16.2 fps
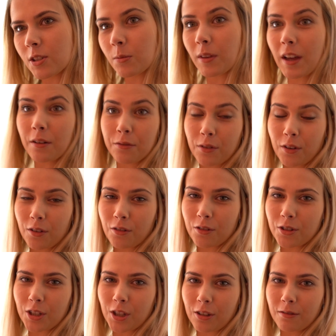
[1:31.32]
So without further
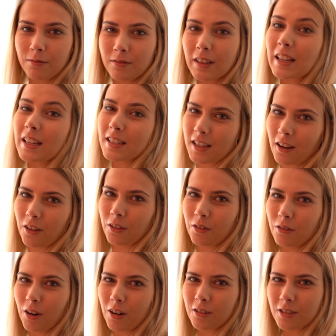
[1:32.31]
ado, let's get on the
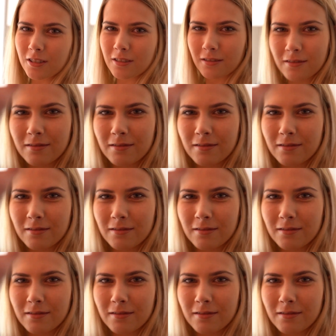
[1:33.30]
road.